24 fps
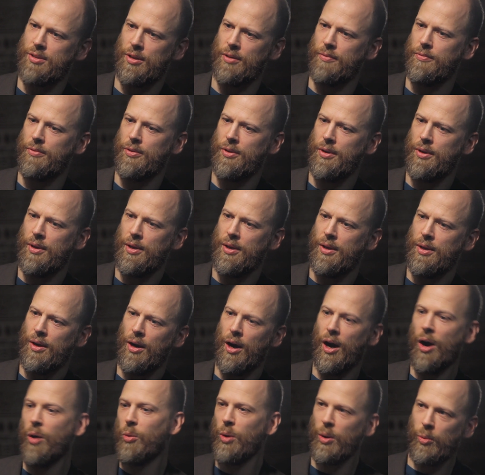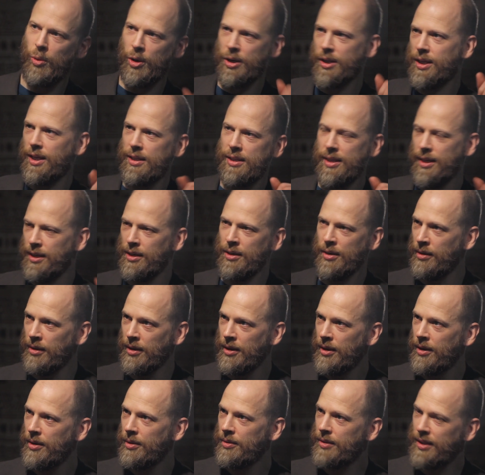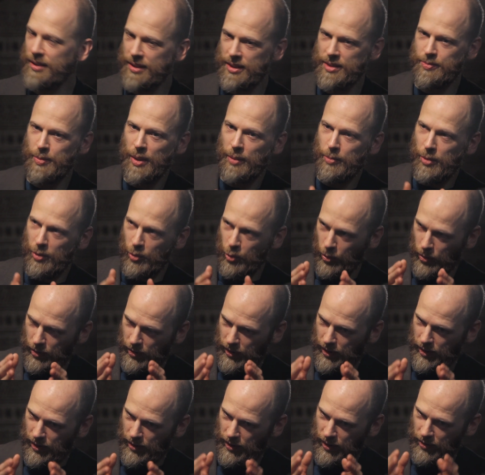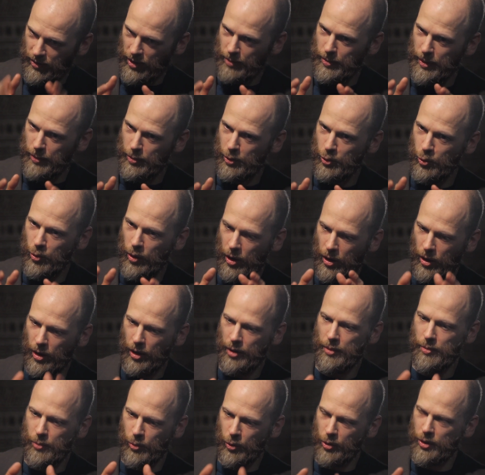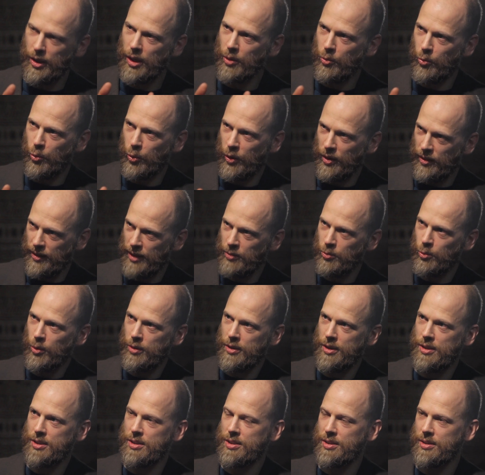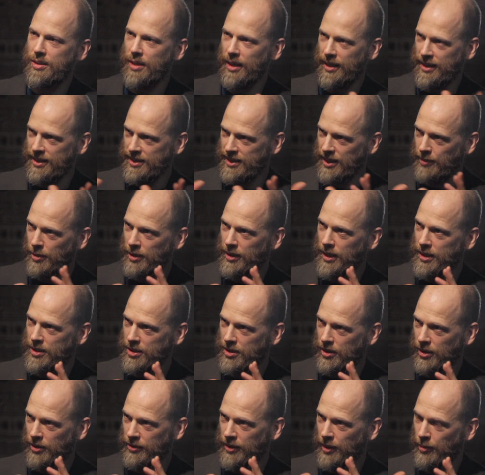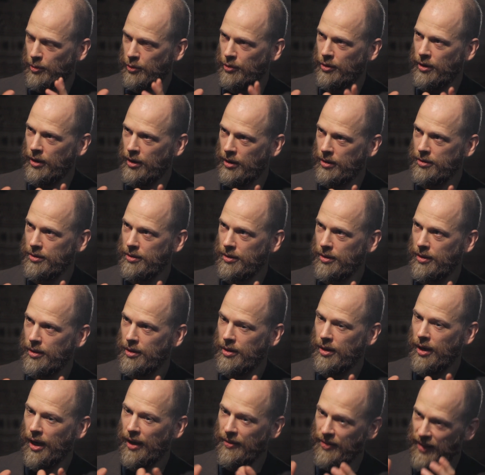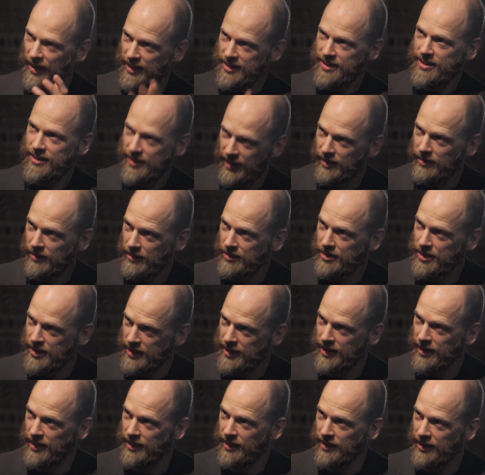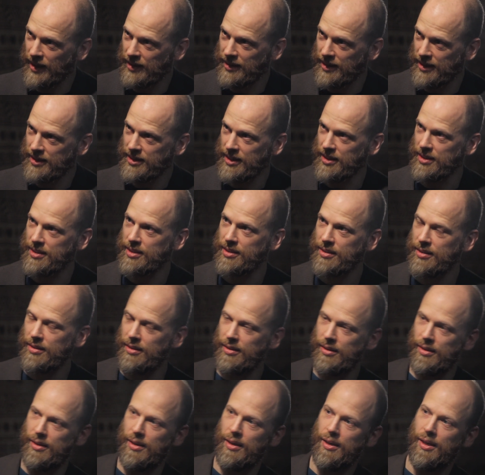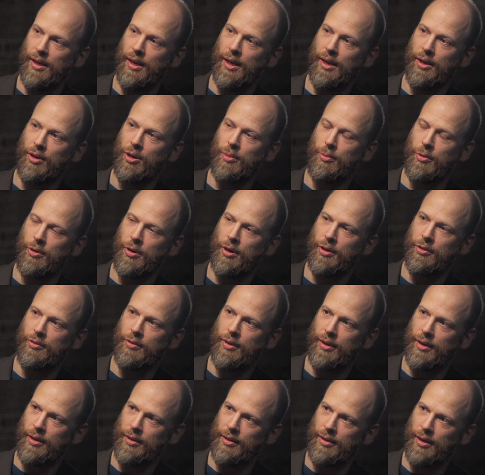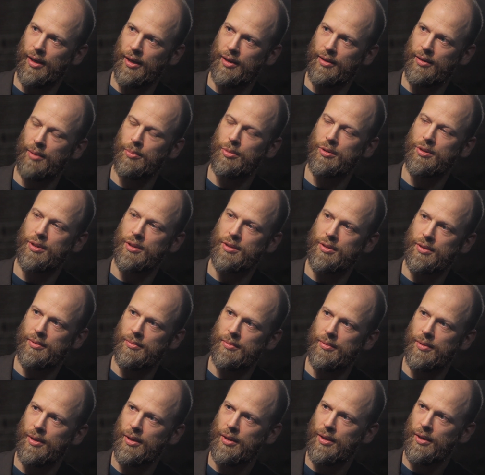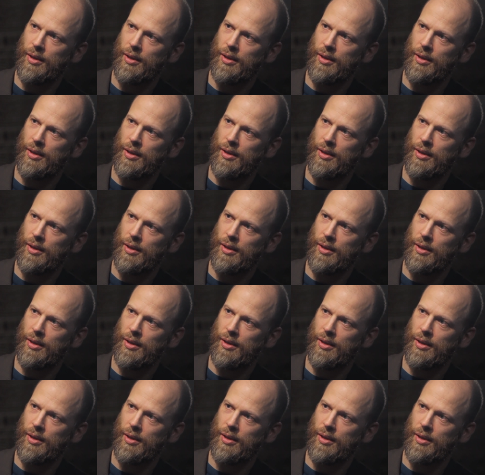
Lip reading: sort of, oh, we want to get in. These are people who are working within what is accepted as contemporary art, and they still see that this is camaraderie and nepotism.